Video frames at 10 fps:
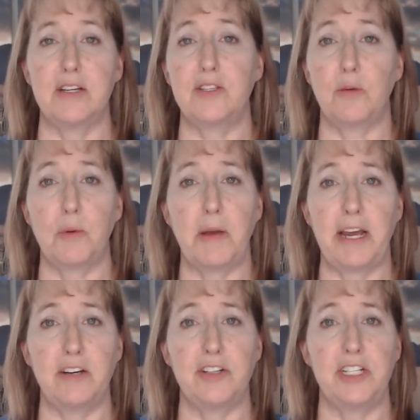a sole
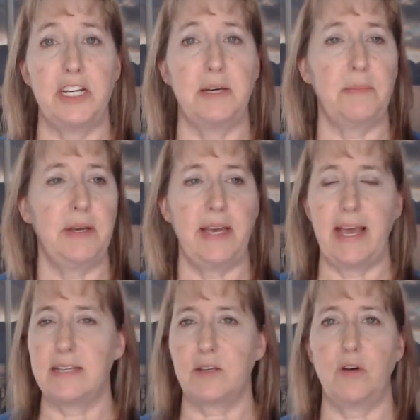proprietorship,
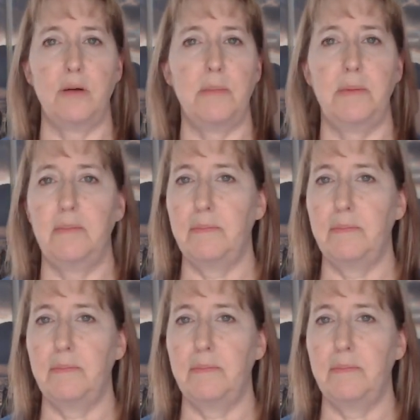S-Corp,